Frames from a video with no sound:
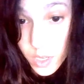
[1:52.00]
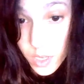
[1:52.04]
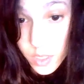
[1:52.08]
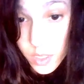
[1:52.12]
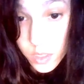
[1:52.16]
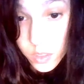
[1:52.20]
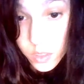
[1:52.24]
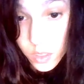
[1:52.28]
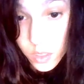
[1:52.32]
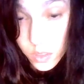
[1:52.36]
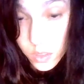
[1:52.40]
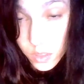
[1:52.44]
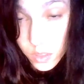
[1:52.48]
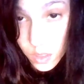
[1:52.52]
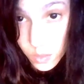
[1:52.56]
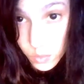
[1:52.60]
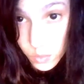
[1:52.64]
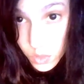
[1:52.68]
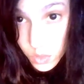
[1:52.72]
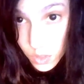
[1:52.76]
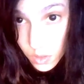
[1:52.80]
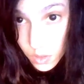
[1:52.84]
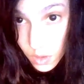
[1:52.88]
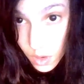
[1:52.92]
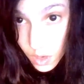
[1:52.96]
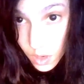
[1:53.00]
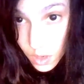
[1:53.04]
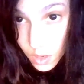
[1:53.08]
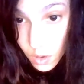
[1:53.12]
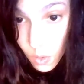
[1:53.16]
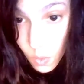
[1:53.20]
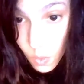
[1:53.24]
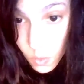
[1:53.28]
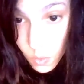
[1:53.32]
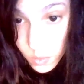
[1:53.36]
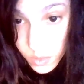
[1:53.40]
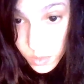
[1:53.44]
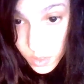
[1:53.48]
or something whose
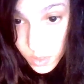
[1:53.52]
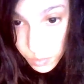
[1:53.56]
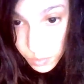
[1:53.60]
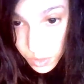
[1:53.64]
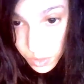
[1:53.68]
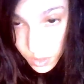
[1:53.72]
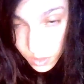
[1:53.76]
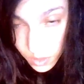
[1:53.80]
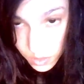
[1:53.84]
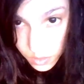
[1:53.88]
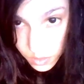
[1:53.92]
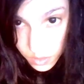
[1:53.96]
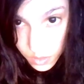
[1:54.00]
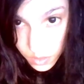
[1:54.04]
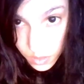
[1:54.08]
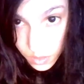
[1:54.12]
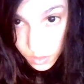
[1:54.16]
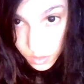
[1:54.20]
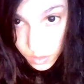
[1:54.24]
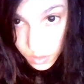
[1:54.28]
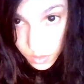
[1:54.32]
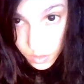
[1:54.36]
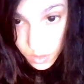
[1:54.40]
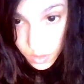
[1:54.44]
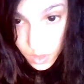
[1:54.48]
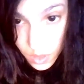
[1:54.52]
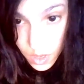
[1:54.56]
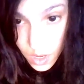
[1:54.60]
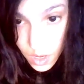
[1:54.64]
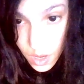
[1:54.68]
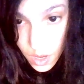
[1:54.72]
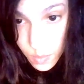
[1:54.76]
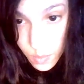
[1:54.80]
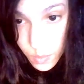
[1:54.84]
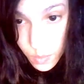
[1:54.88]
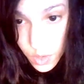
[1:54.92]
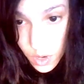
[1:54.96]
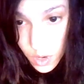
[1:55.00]
symbolic systems are not
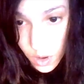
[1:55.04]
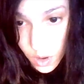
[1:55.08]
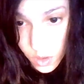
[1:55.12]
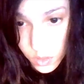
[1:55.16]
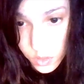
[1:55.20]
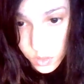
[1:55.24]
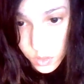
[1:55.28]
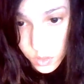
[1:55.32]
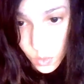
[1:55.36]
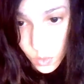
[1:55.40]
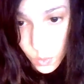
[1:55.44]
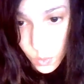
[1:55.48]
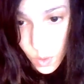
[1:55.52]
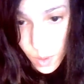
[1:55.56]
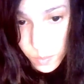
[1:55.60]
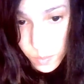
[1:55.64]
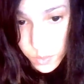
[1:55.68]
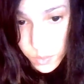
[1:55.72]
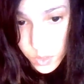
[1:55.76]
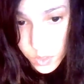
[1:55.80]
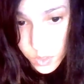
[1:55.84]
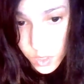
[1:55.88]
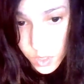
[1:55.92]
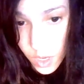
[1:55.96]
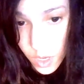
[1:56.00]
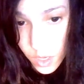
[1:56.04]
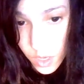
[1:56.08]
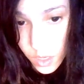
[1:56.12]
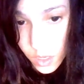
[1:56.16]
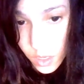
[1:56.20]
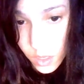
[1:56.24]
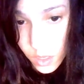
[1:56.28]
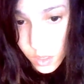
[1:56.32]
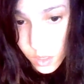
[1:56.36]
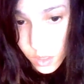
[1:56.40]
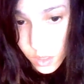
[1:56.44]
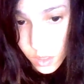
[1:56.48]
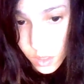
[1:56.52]
only personal, but
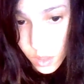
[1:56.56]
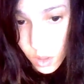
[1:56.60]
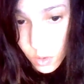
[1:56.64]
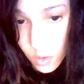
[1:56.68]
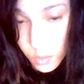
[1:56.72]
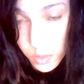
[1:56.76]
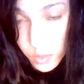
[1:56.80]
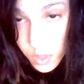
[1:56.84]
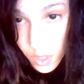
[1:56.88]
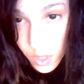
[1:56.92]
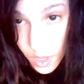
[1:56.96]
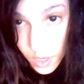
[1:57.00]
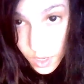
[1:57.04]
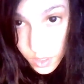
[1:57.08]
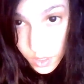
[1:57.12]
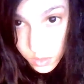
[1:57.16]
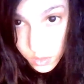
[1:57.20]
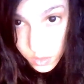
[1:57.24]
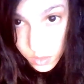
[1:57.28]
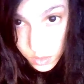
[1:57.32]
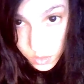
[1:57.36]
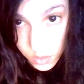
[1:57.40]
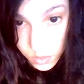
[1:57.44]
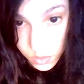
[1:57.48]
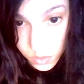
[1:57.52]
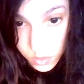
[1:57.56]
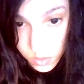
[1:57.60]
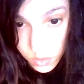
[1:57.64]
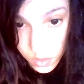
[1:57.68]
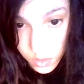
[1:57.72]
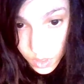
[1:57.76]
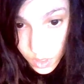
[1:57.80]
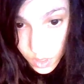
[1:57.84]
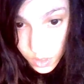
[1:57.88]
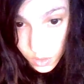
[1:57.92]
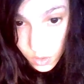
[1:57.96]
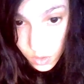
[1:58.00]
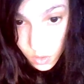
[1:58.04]
also represent
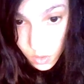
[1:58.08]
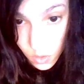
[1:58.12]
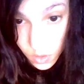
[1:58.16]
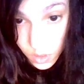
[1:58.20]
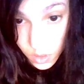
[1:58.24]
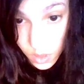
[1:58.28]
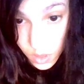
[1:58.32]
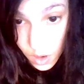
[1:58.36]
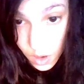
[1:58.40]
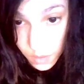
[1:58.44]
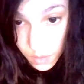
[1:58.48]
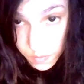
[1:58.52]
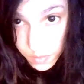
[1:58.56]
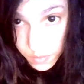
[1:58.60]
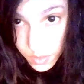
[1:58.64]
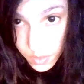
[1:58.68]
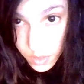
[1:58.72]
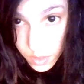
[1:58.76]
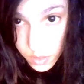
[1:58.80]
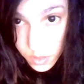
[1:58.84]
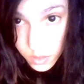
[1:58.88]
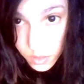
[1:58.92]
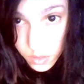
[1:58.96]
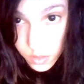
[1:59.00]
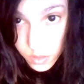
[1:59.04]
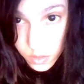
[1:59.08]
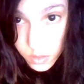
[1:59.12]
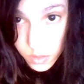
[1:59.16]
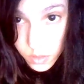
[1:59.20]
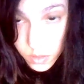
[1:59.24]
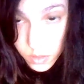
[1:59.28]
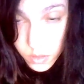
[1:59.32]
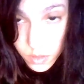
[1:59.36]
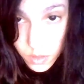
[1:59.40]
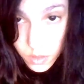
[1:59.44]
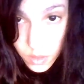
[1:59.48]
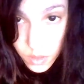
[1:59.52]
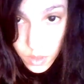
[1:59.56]
global attitudes and
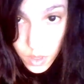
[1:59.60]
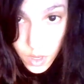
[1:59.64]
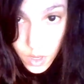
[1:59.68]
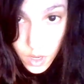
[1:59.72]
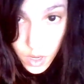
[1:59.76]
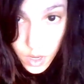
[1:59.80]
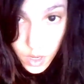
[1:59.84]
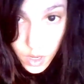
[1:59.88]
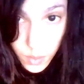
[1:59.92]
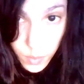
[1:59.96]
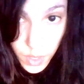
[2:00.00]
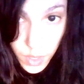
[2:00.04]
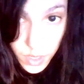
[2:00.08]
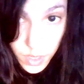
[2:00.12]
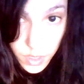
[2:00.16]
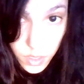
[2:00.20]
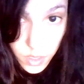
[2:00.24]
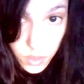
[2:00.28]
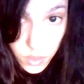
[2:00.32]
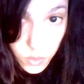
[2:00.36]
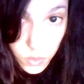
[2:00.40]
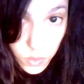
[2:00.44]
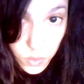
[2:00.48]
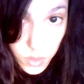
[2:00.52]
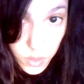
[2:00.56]
core conflicts.